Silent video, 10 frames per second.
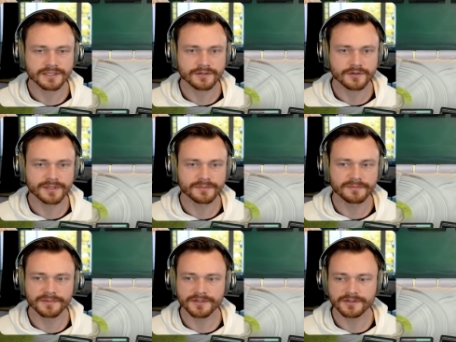Could have been a
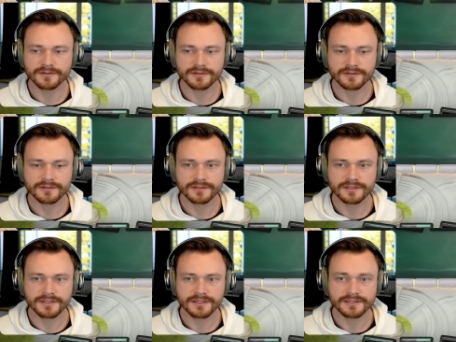bit better.
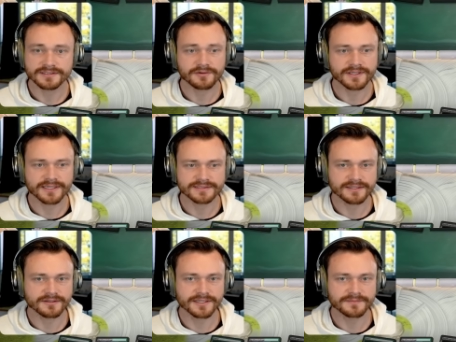Cycle the
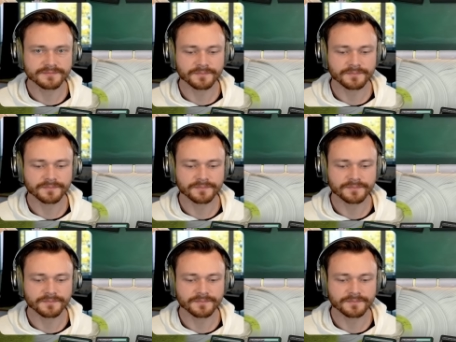Ozolith, alright.